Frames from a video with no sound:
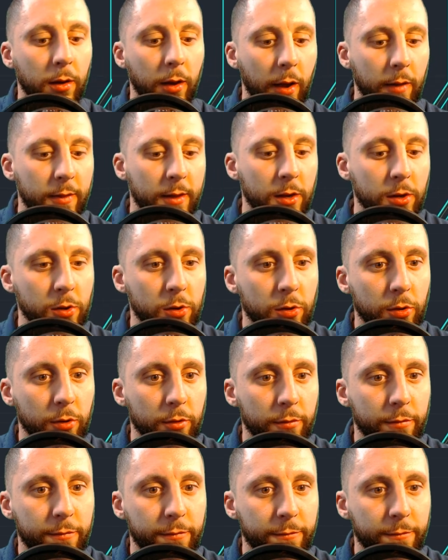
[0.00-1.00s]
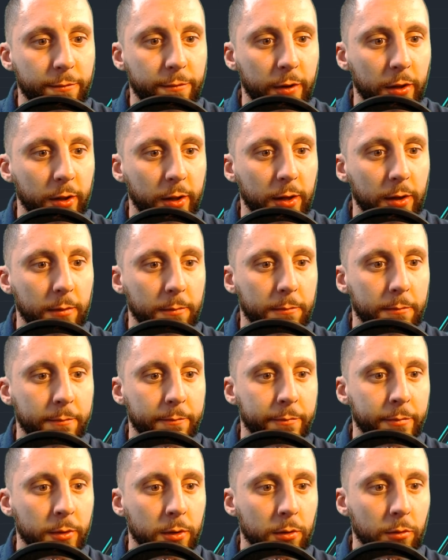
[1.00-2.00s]
And then you do fillet
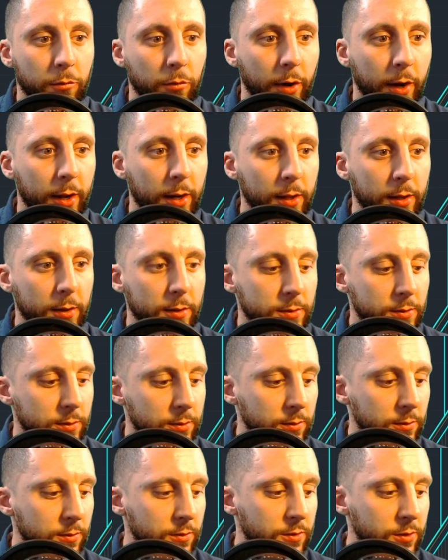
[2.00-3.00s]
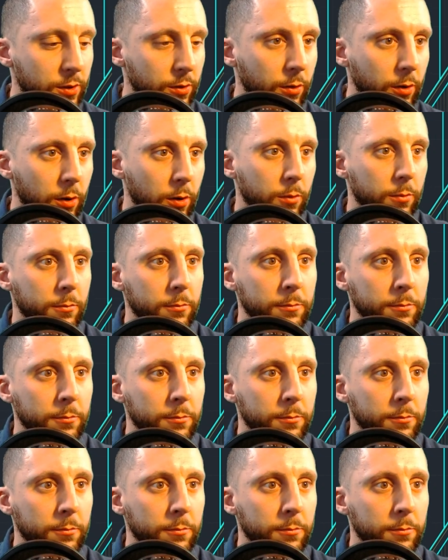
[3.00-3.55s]
radius zero,